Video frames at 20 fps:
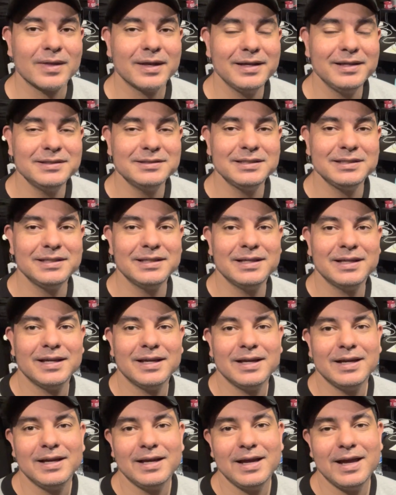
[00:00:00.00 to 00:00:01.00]
easy
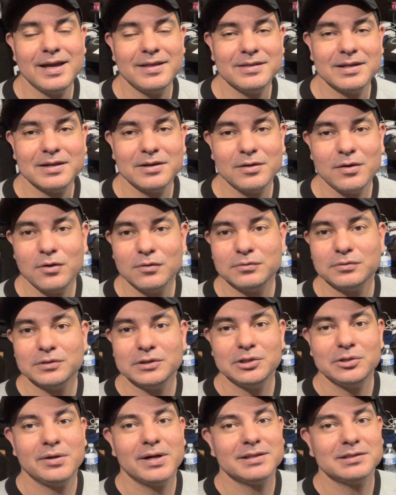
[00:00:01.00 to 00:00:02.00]
and then
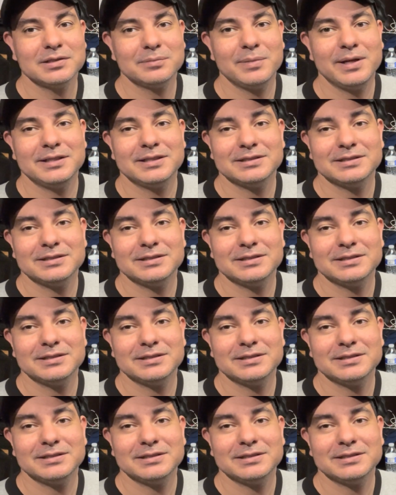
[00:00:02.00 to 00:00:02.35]
hopefully you guys can make